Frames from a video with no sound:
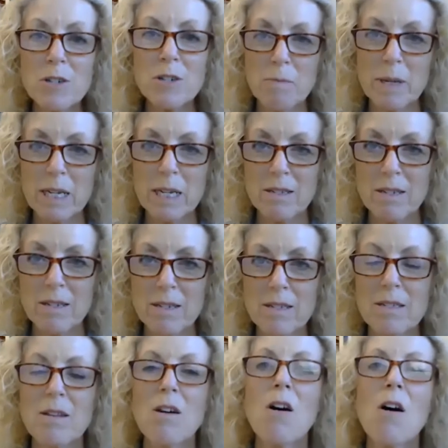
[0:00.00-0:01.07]

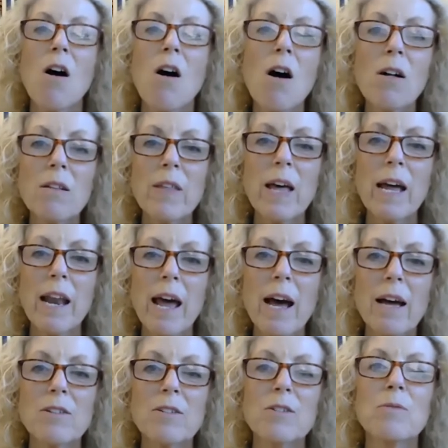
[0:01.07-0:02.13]
pieces, all of that
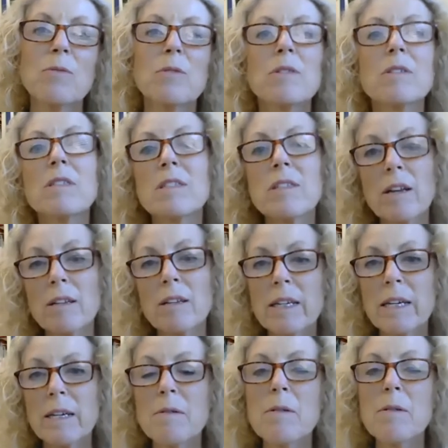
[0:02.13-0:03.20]
had to
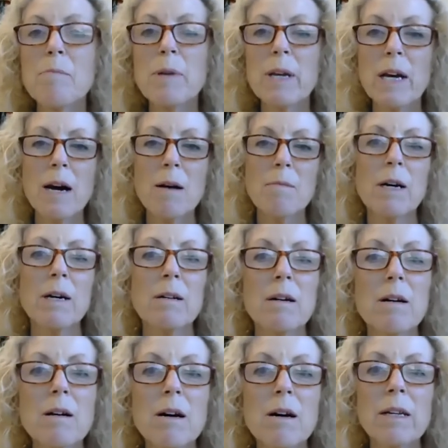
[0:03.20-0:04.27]
suddenly become
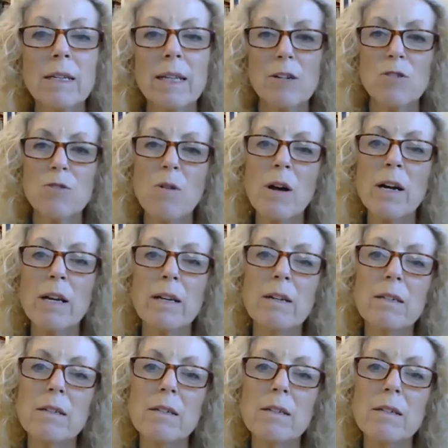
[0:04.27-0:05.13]
an electronic